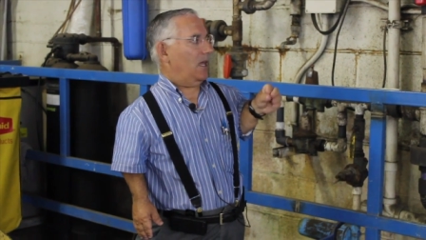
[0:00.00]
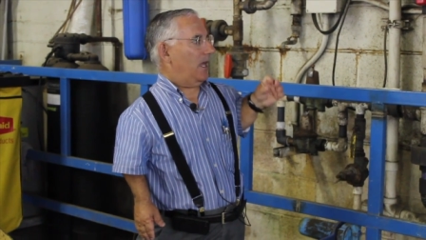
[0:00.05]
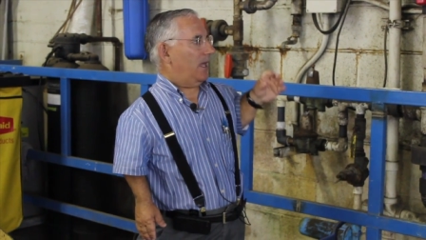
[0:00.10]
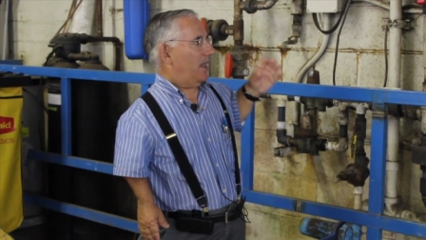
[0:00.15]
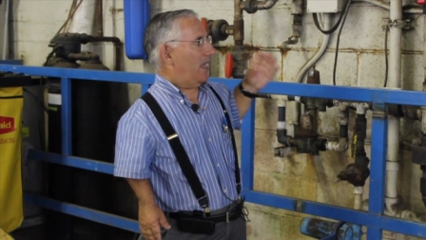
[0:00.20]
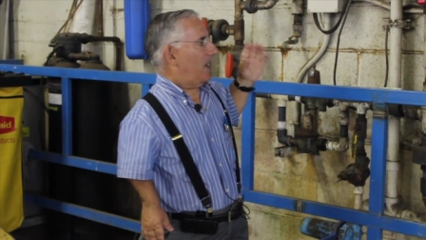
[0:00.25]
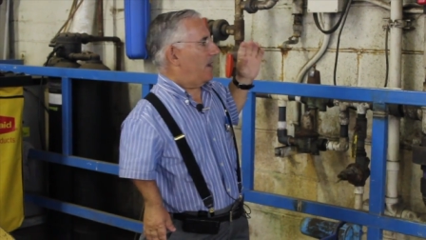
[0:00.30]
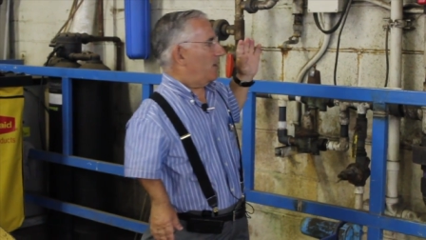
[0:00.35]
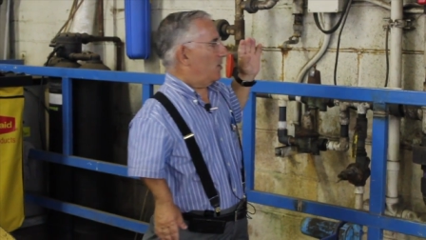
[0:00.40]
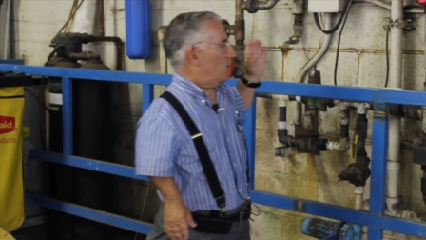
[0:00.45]

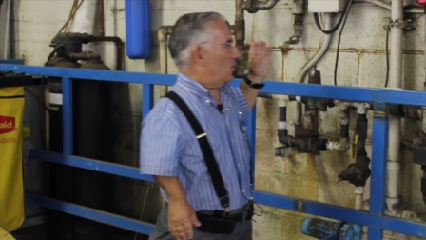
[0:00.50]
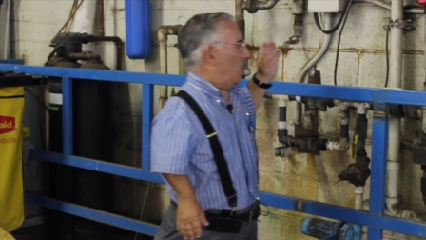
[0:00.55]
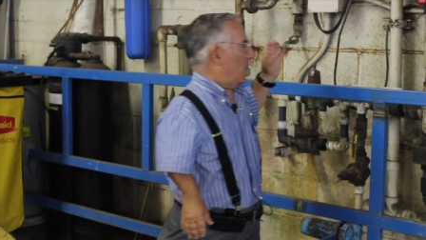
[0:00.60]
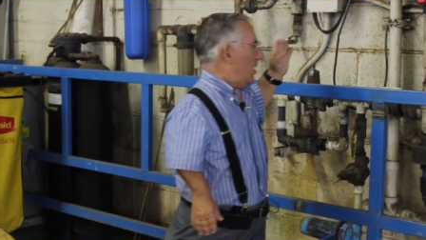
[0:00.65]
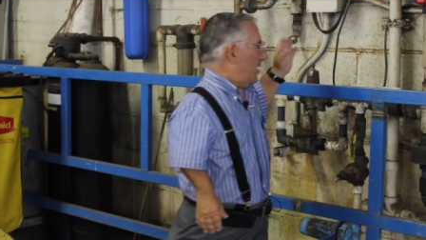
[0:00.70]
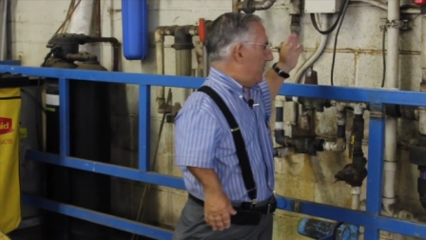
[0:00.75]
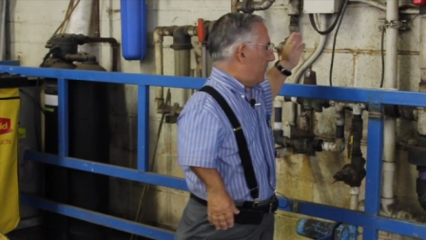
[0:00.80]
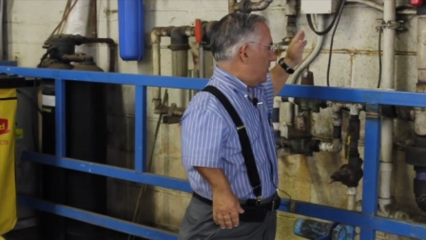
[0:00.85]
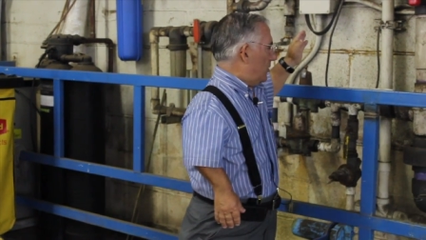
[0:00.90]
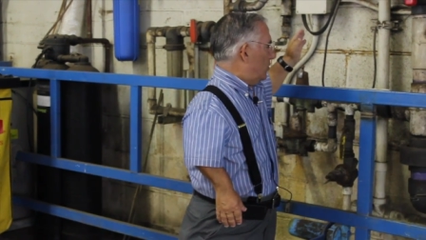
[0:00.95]
And that
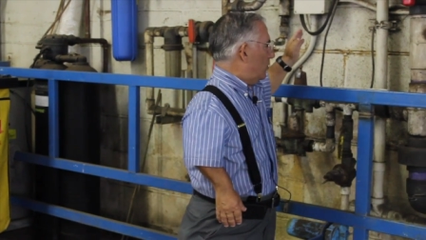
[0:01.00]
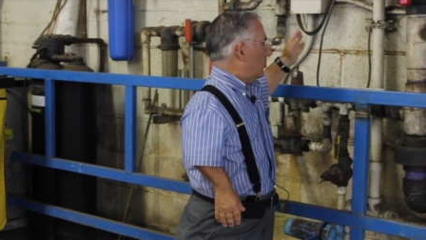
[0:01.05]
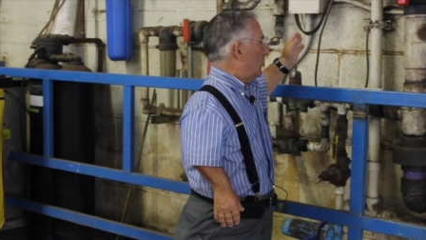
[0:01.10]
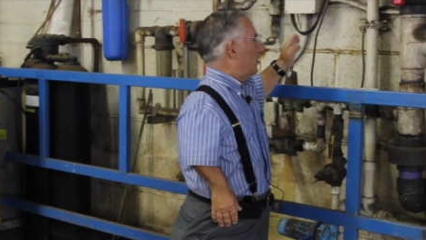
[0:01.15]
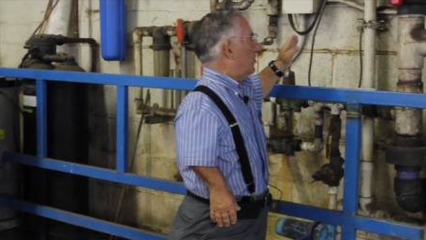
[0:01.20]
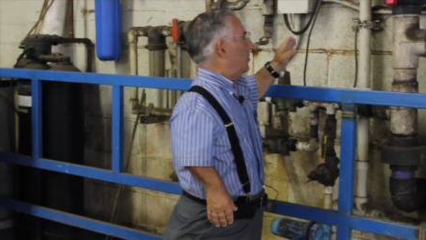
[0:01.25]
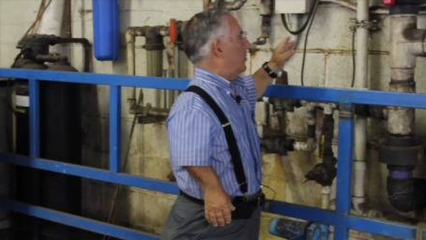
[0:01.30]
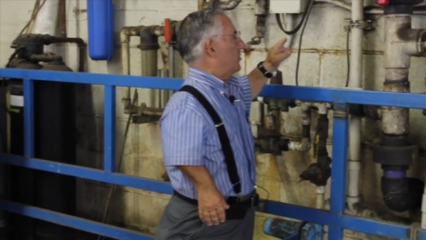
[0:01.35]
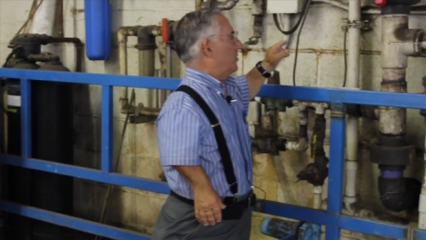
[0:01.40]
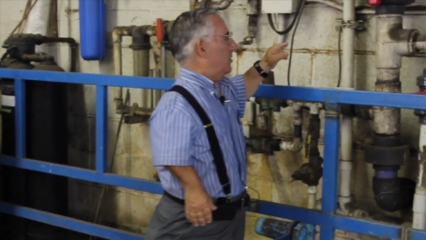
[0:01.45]
drive
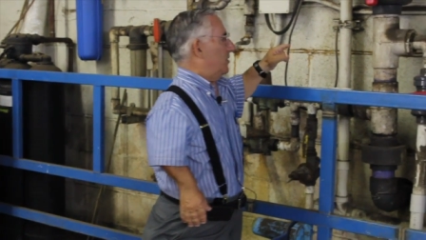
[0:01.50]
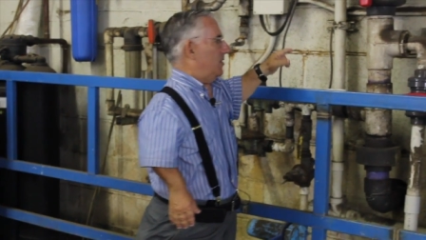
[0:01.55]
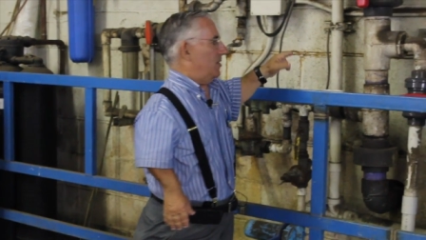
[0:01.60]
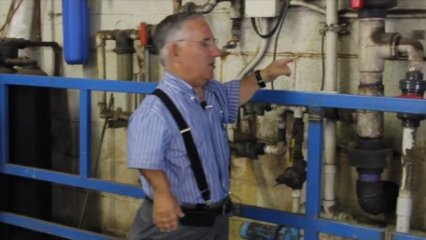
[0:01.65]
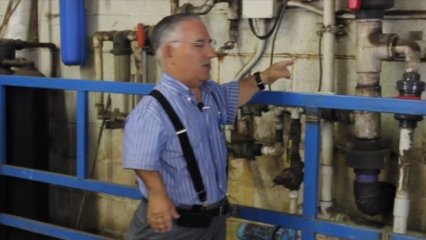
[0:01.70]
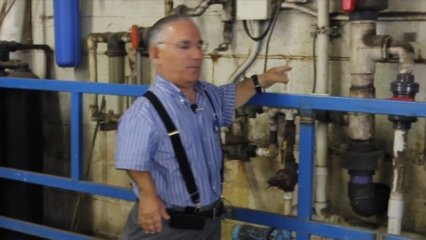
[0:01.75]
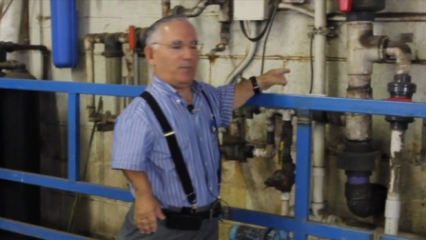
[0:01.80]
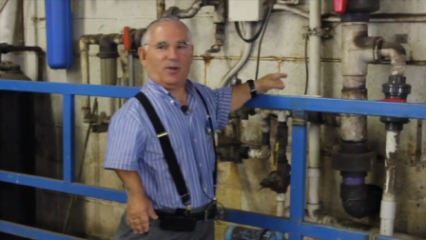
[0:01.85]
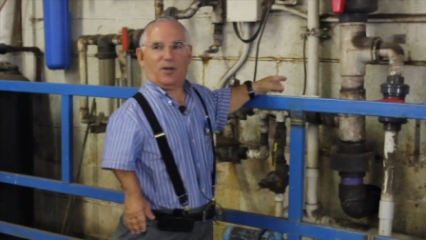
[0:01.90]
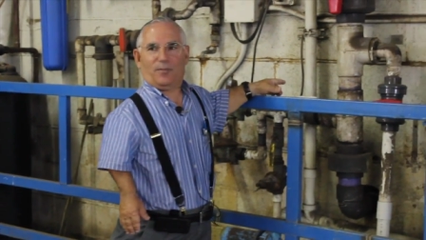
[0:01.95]
controls
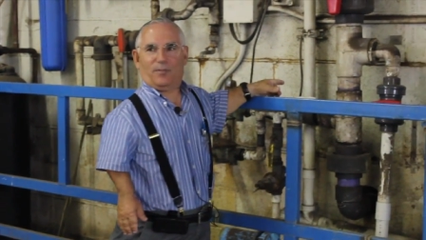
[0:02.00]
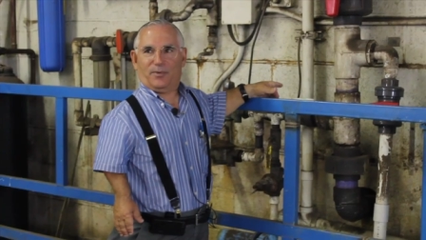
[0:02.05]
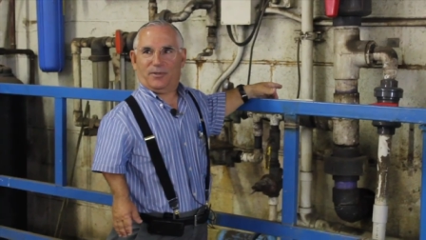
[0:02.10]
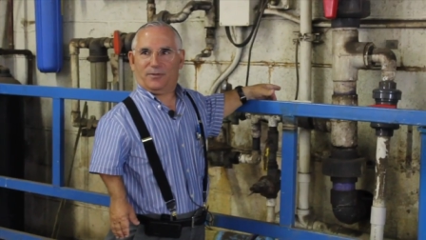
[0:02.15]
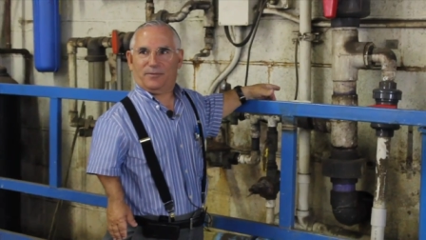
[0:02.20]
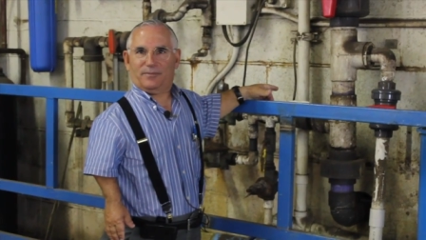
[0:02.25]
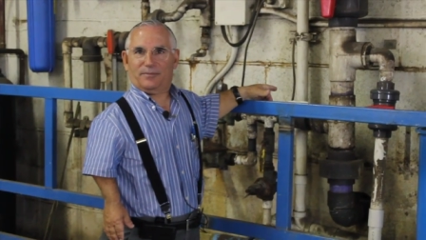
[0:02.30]
this pump.